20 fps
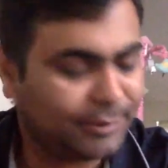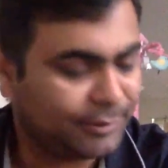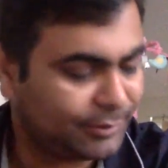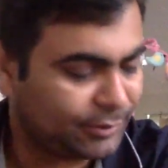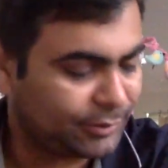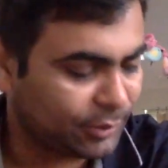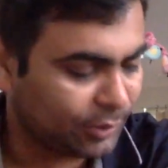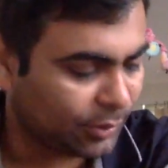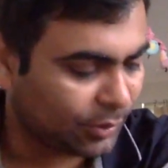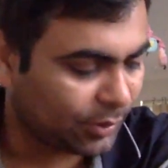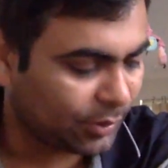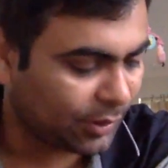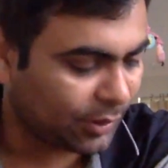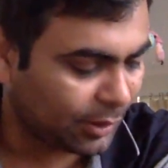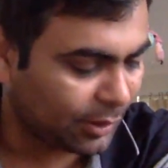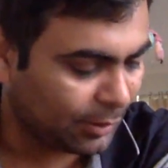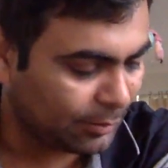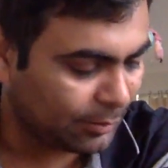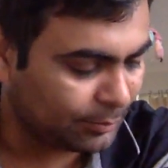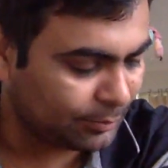
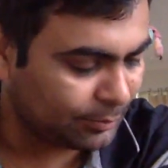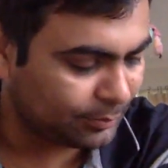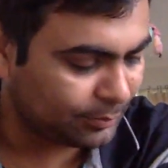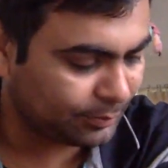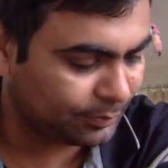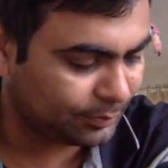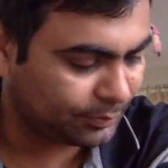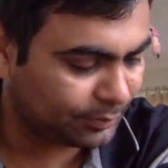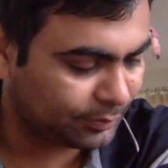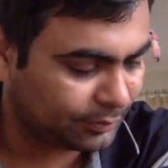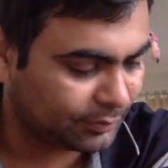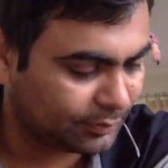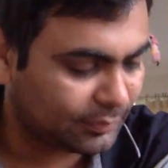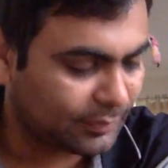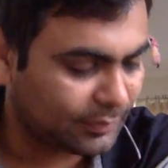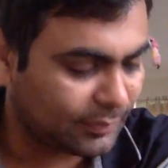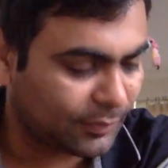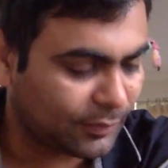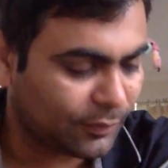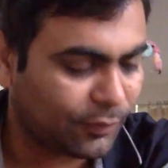So
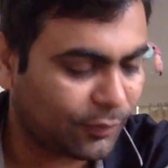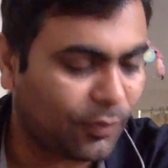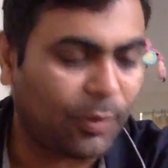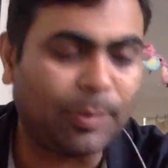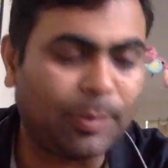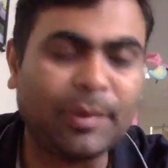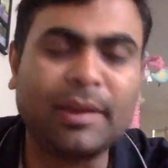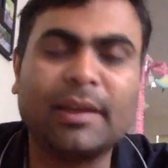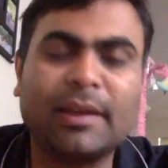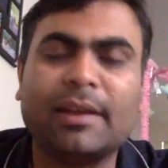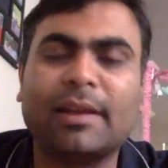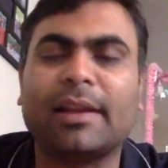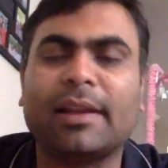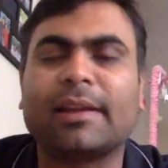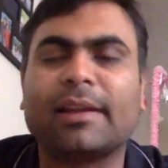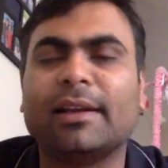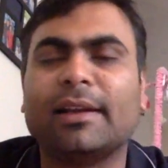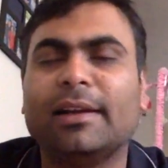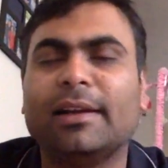for me, like